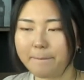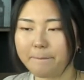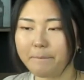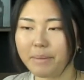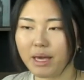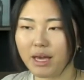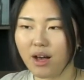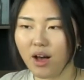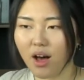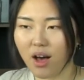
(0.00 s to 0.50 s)

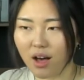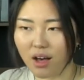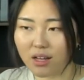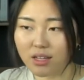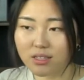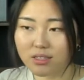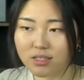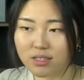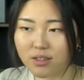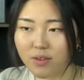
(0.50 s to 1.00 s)

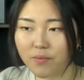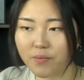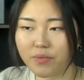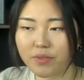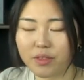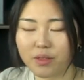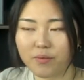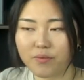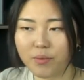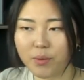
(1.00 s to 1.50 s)
because
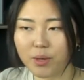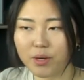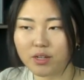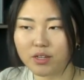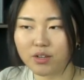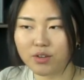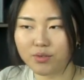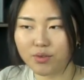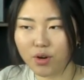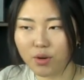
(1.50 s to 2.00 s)
for
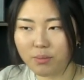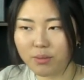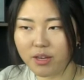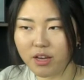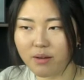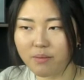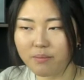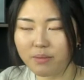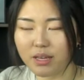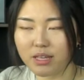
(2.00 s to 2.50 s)

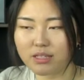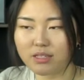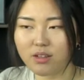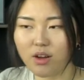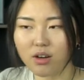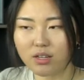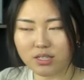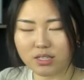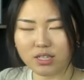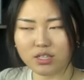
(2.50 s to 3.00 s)
chromium its
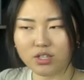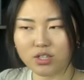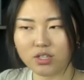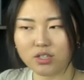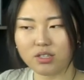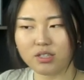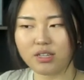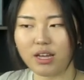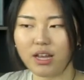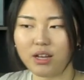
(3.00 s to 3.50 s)
oxidation
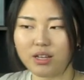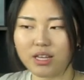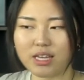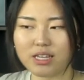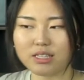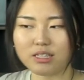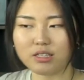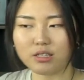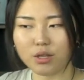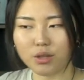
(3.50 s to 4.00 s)
state
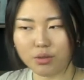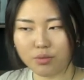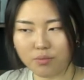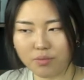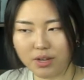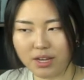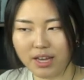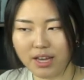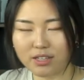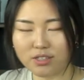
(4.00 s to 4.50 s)
is
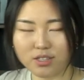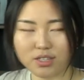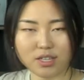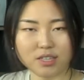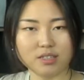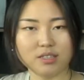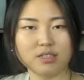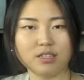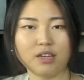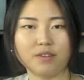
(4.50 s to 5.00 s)
3, as you
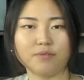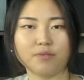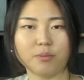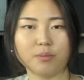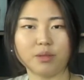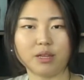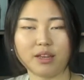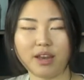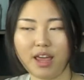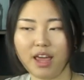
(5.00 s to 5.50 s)
can see
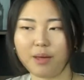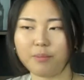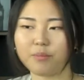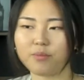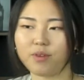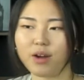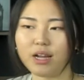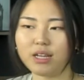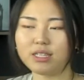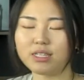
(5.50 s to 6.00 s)
from the name,
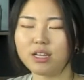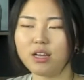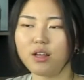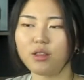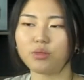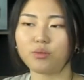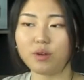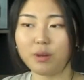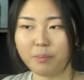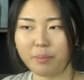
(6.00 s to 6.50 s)
right?
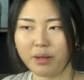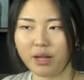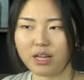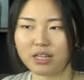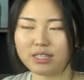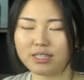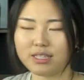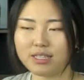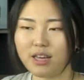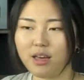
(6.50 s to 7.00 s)

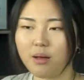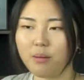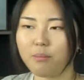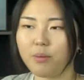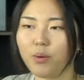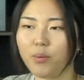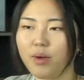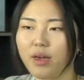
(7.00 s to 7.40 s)
3+. But